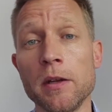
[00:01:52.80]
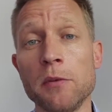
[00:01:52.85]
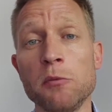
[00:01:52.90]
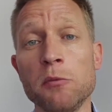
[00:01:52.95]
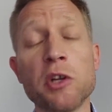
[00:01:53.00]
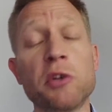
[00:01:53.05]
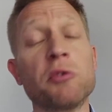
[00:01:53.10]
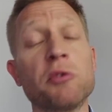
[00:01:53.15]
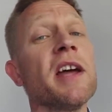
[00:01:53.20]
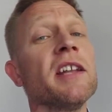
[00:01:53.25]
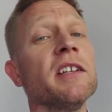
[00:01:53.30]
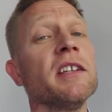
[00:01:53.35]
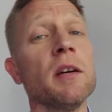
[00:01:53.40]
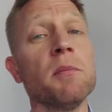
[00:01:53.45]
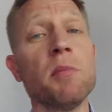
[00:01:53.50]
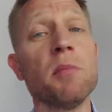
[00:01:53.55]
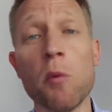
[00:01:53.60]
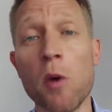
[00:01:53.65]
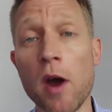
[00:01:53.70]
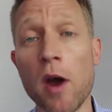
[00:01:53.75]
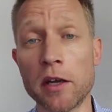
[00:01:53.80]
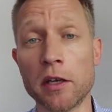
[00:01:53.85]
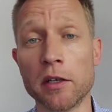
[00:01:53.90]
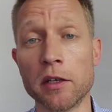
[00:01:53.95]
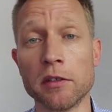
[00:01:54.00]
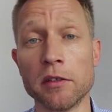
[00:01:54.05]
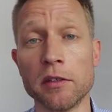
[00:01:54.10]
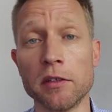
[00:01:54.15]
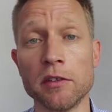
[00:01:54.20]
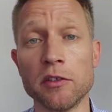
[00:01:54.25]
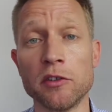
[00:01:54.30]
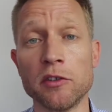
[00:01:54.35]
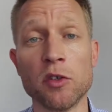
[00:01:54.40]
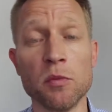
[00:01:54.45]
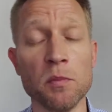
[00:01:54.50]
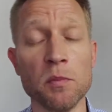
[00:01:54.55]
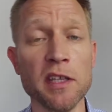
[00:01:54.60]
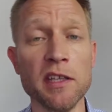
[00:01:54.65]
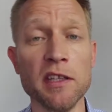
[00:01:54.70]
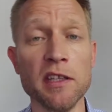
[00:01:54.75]
Regret number 1,
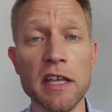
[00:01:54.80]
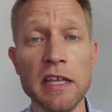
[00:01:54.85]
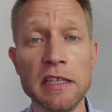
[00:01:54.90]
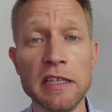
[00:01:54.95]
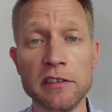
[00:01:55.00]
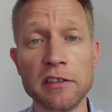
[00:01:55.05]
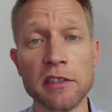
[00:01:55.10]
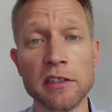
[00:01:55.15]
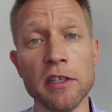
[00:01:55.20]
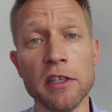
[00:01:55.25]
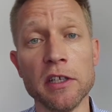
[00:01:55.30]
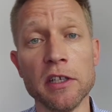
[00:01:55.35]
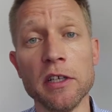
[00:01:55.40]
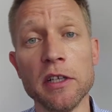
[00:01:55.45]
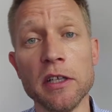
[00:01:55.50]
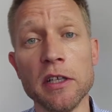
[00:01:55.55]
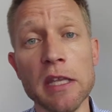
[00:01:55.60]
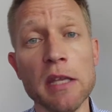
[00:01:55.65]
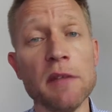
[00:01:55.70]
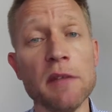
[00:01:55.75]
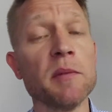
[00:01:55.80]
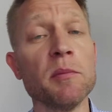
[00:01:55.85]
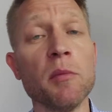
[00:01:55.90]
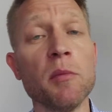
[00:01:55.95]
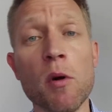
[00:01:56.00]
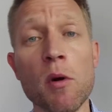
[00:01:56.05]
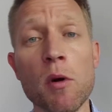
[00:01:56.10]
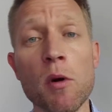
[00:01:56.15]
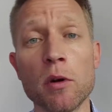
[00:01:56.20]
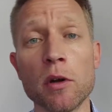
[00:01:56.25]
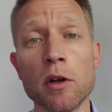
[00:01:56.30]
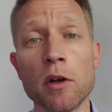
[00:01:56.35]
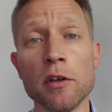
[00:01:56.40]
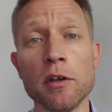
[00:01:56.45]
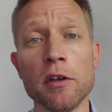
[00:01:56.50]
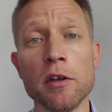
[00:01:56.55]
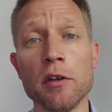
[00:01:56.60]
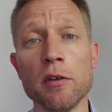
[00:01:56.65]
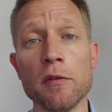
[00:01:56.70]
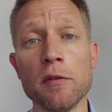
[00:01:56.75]
to me, is even more
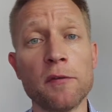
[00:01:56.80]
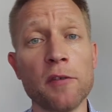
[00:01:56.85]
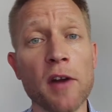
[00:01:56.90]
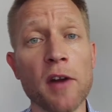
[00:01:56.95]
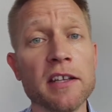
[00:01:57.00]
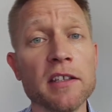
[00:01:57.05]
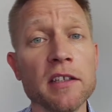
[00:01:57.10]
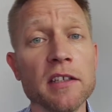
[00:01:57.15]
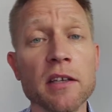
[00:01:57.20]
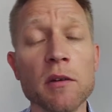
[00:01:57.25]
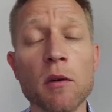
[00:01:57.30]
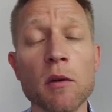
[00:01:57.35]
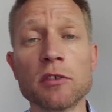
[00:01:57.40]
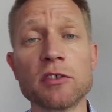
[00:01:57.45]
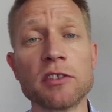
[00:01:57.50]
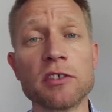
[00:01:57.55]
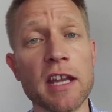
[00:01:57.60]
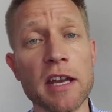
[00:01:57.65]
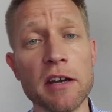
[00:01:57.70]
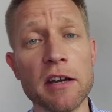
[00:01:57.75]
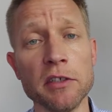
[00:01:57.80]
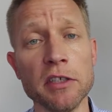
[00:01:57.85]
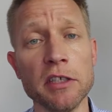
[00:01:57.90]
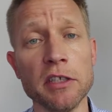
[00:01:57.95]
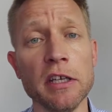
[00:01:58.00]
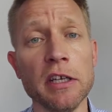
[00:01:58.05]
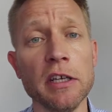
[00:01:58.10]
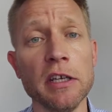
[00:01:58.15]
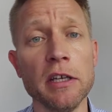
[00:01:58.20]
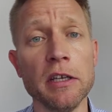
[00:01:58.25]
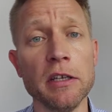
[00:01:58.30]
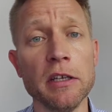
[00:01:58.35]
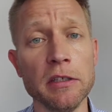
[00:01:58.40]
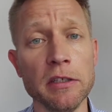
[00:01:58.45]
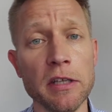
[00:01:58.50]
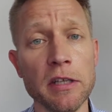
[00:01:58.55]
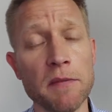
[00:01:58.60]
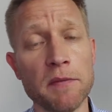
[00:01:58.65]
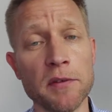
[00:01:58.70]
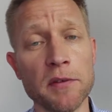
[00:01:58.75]
frightening or scary,
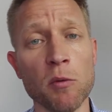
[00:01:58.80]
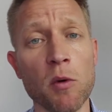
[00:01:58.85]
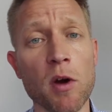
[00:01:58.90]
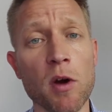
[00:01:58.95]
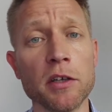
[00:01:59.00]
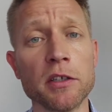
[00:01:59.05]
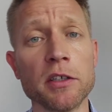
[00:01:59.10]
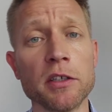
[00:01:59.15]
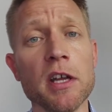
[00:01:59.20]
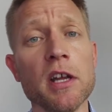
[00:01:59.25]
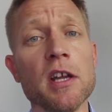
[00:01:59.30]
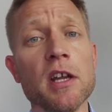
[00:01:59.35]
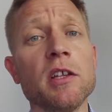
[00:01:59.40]
if you want.